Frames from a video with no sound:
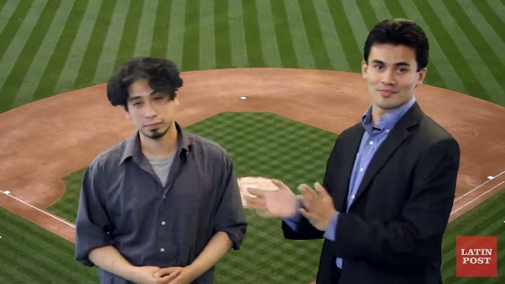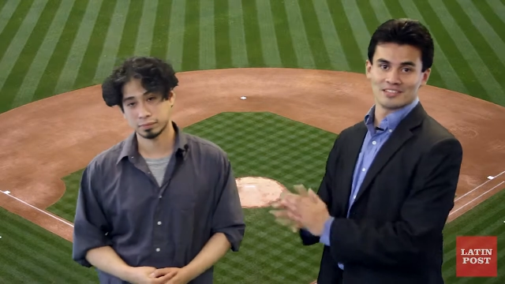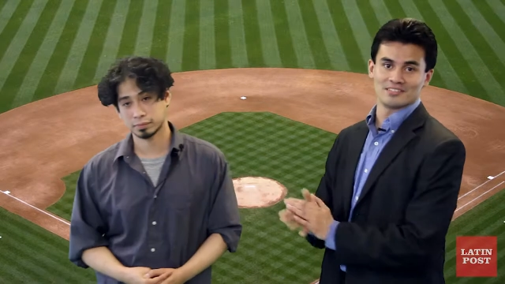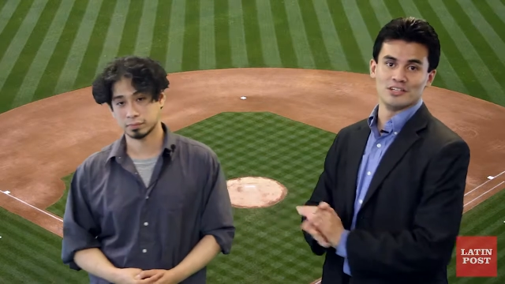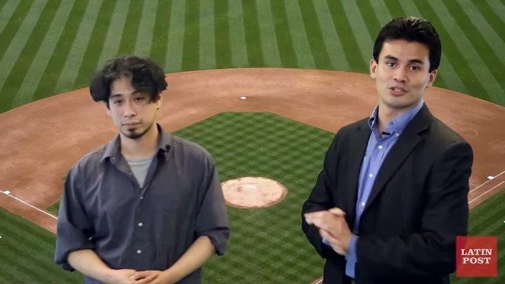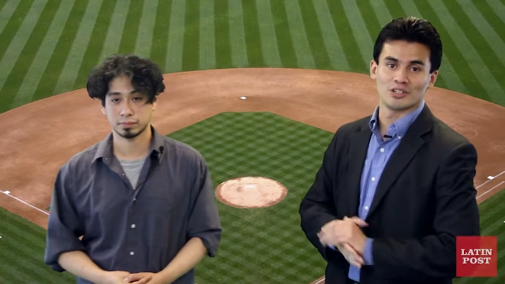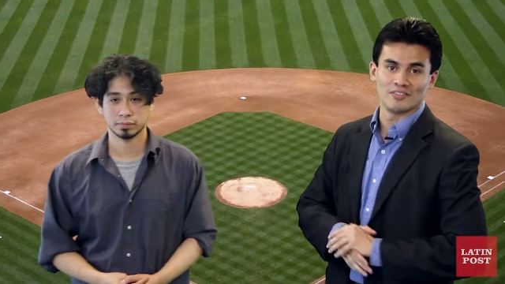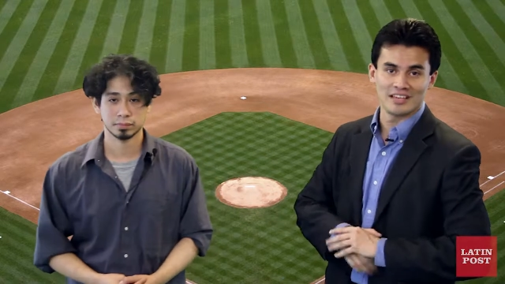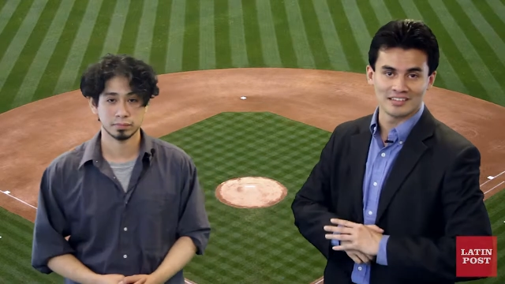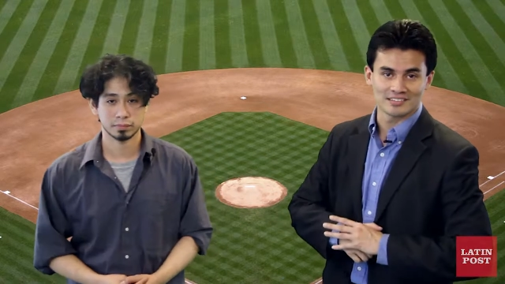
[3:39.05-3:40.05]
Speaker 1: up this edition
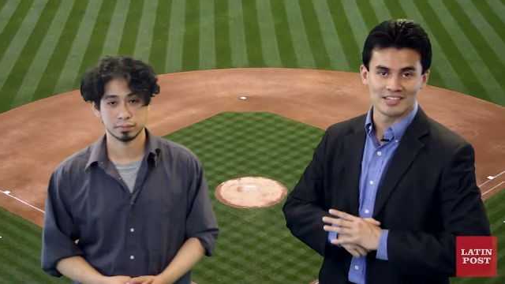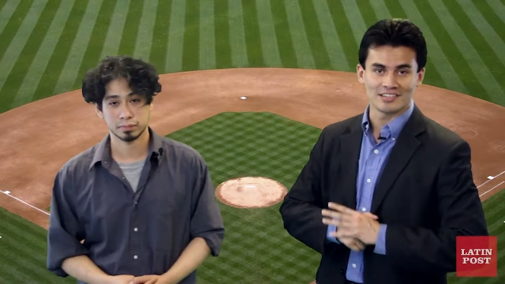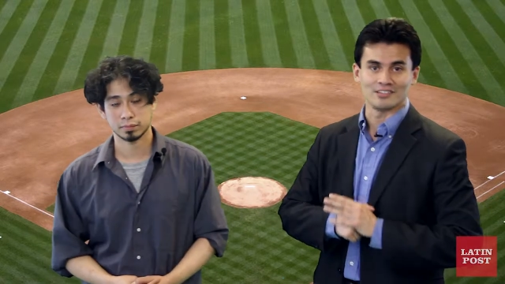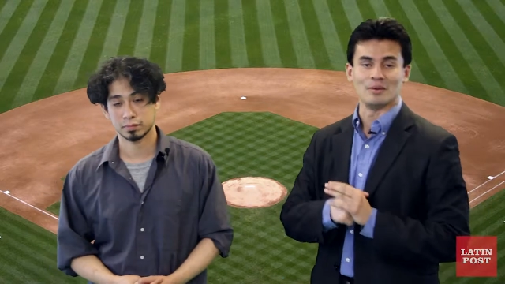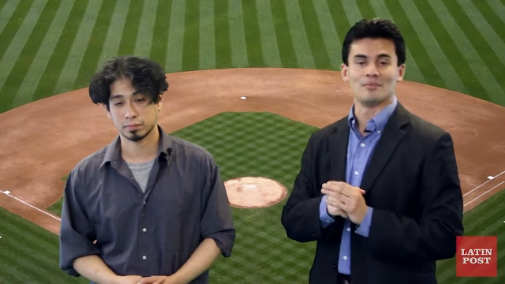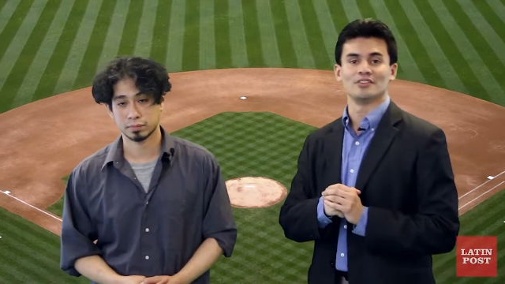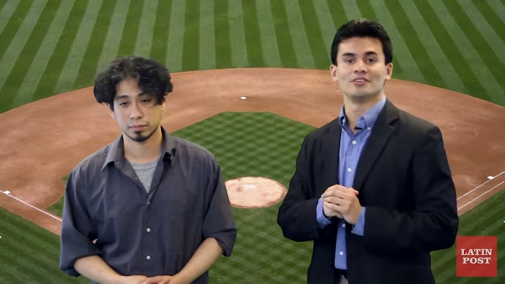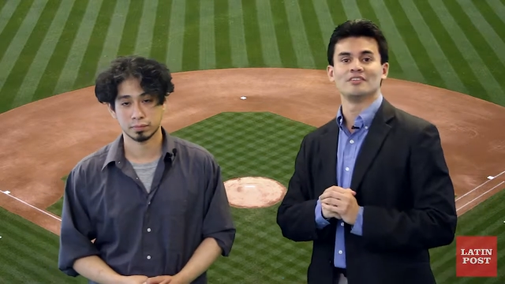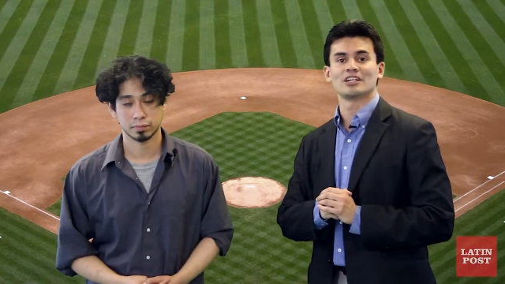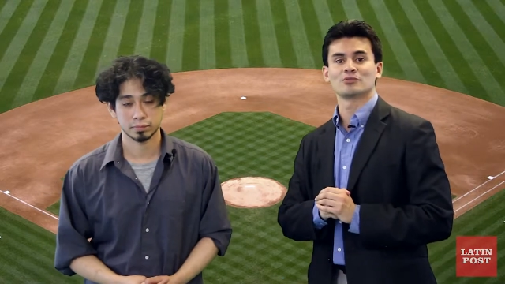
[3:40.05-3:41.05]
of Hitting the Cycle. Remember to
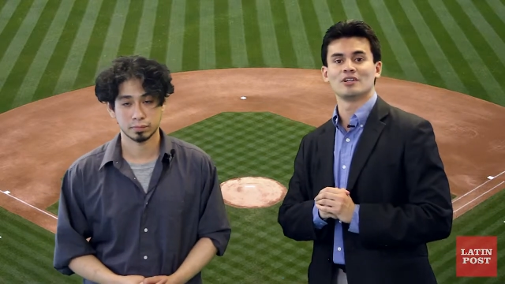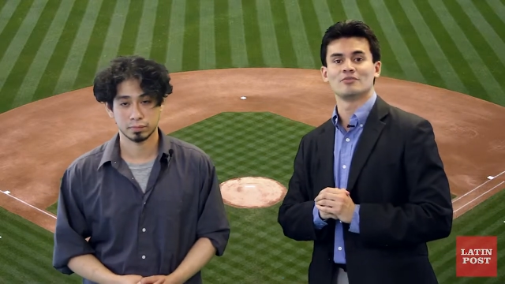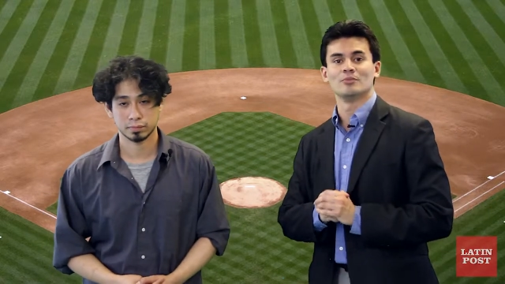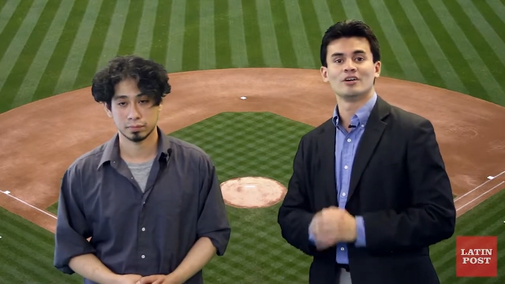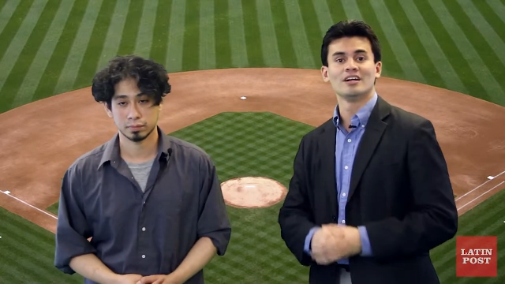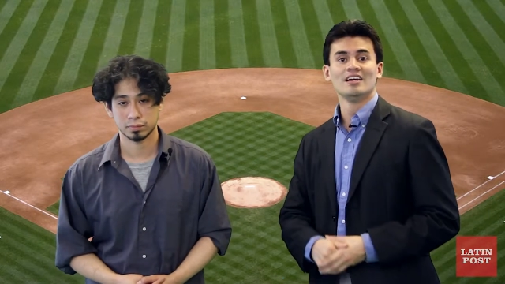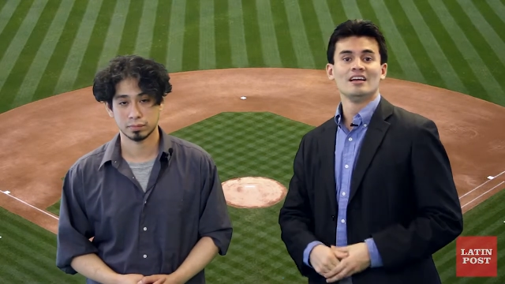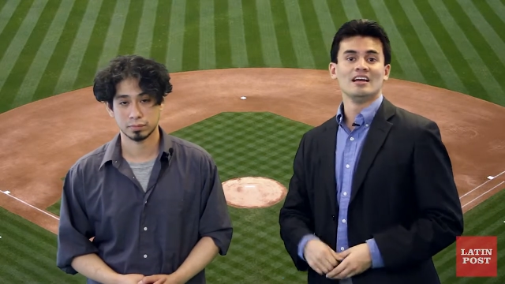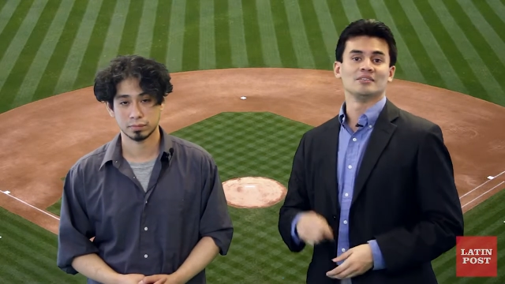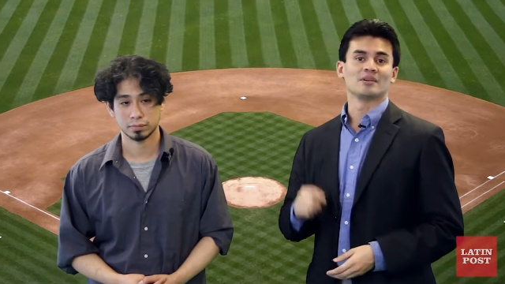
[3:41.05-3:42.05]
tune in next week for more.
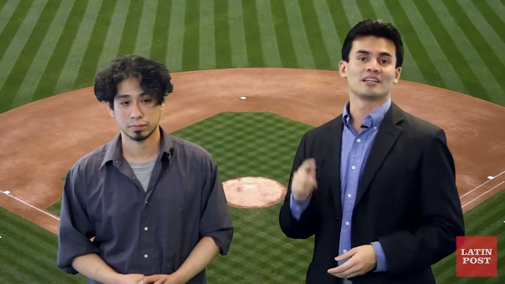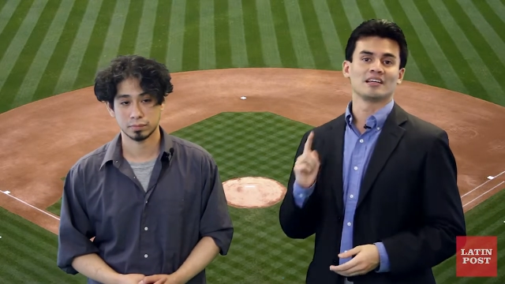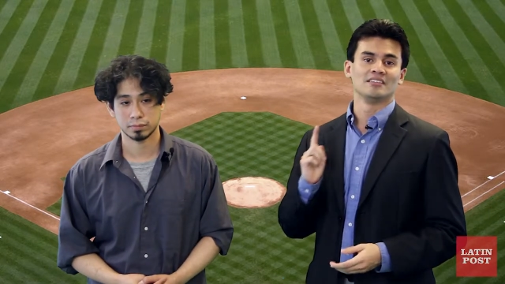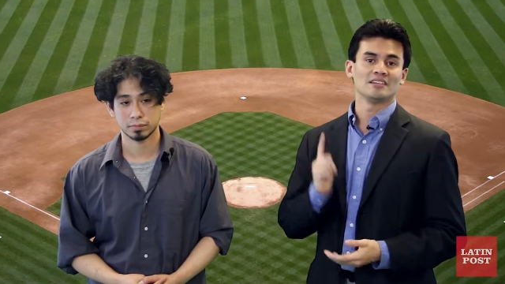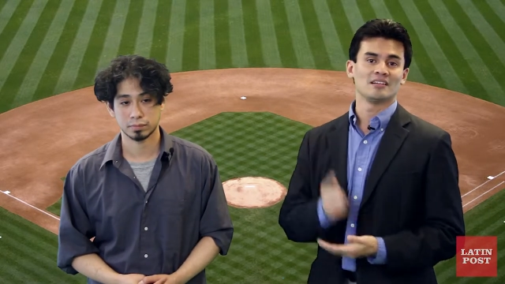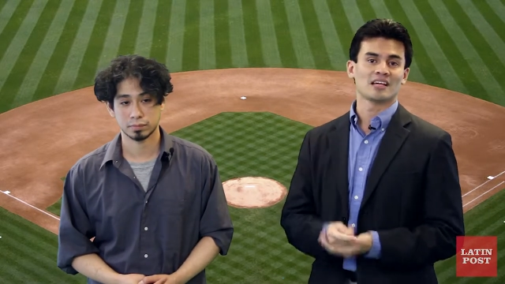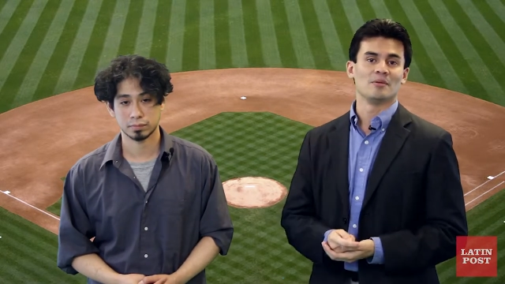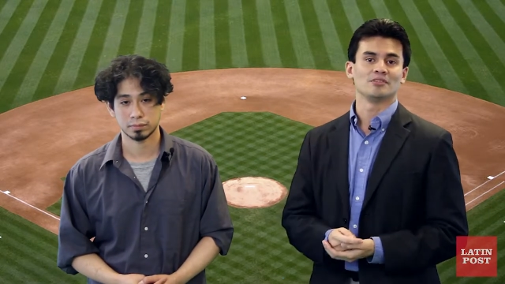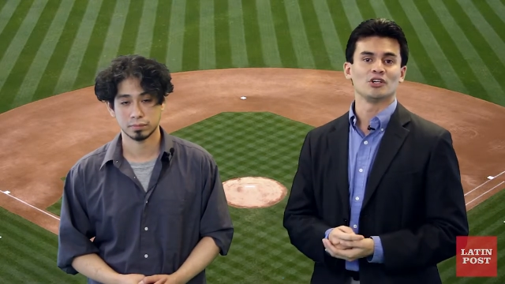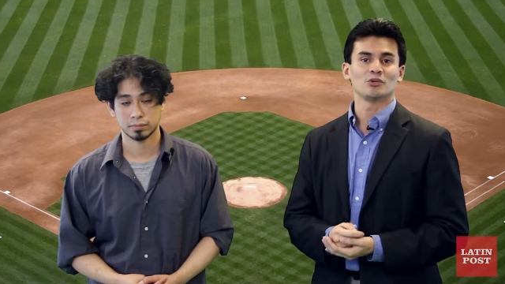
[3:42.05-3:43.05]
And to continue the
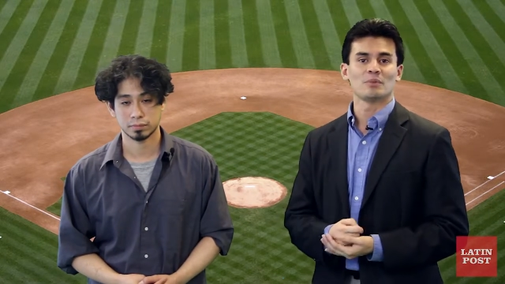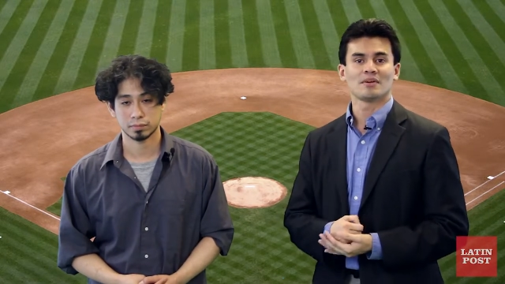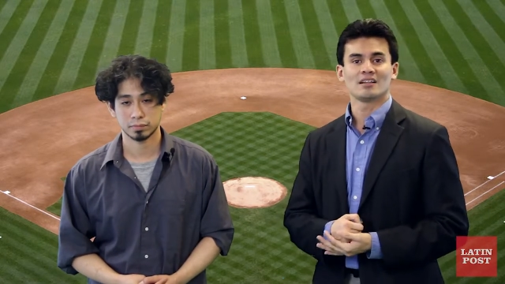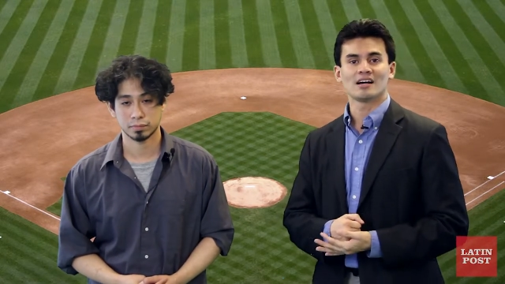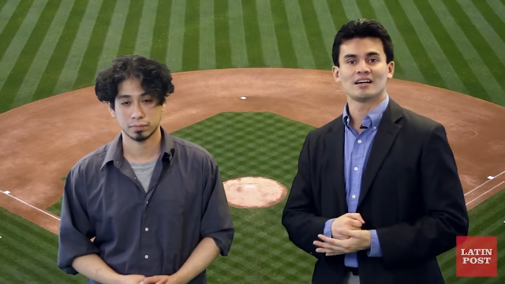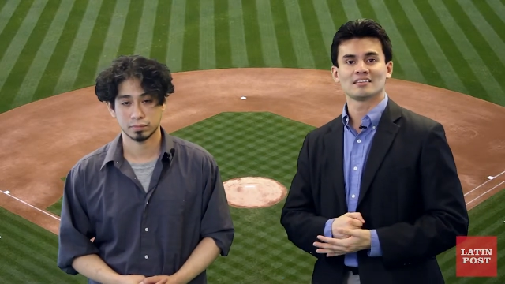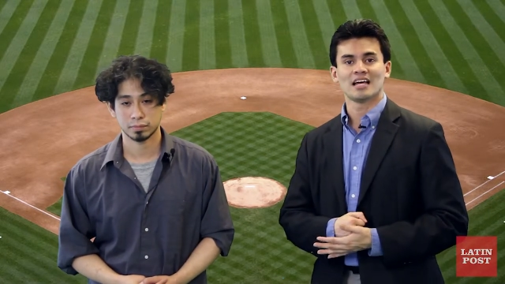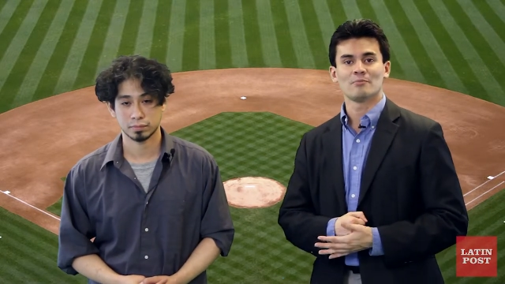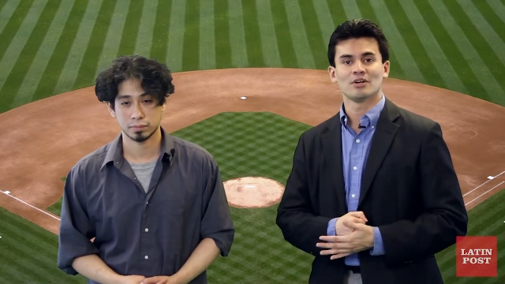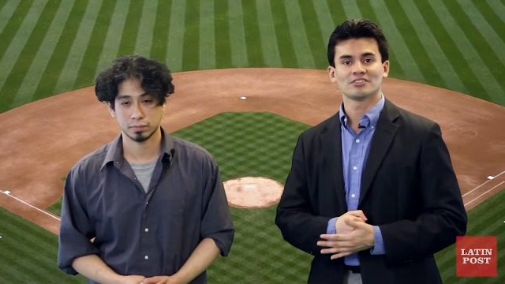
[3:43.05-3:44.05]
conversation, remember to log on to
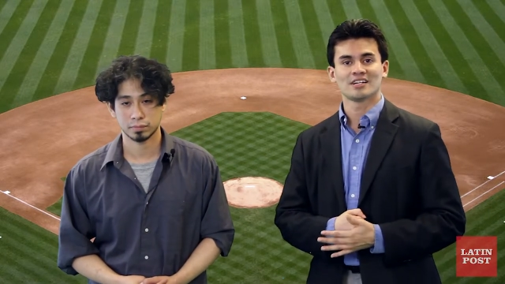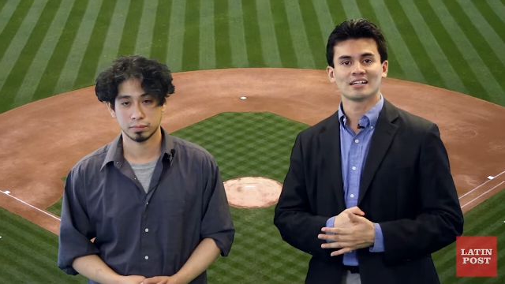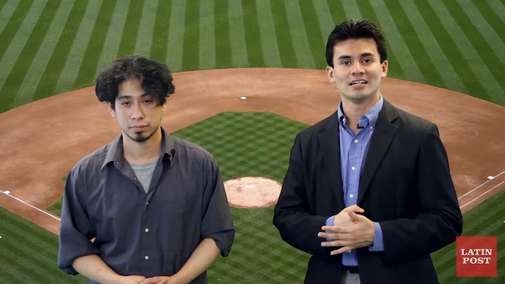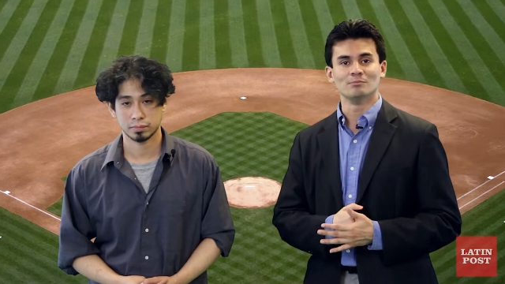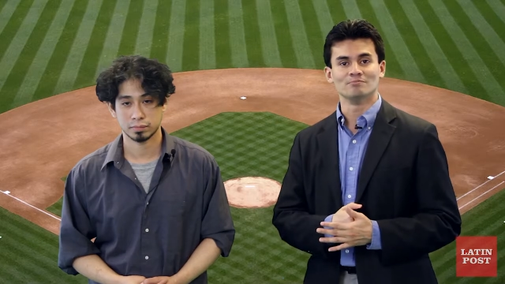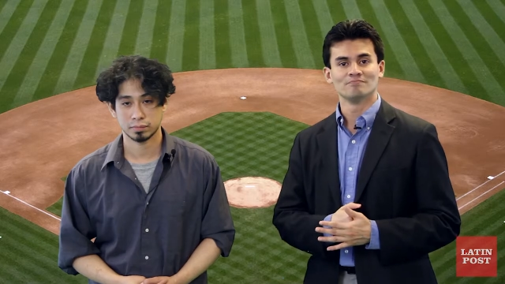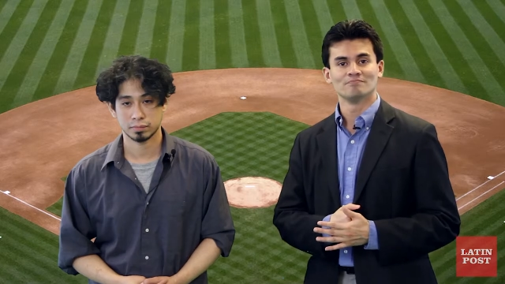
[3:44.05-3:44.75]
LatinPost.com.